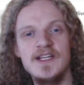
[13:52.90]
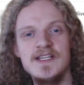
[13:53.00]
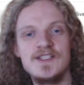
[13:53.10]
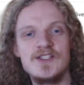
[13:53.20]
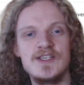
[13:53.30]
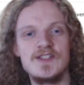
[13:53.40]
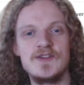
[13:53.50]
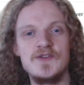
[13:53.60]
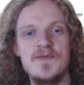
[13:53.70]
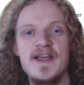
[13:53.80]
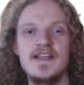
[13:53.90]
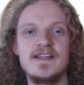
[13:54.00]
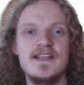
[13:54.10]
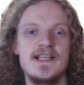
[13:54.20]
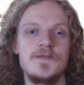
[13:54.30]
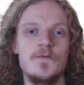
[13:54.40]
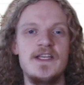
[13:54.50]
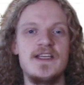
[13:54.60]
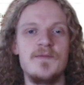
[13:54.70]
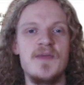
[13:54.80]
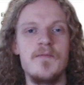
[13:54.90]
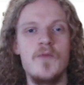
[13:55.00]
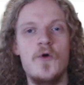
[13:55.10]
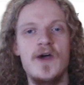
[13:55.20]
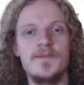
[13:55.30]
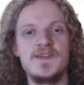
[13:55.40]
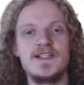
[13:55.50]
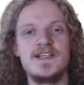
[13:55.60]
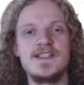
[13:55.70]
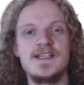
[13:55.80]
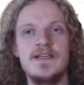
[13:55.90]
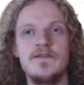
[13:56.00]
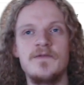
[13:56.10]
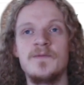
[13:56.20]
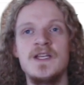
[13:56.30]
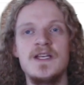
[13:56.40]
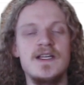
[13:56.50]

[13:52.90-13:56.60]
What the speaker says: least, just to make next week a bit more appetizing even,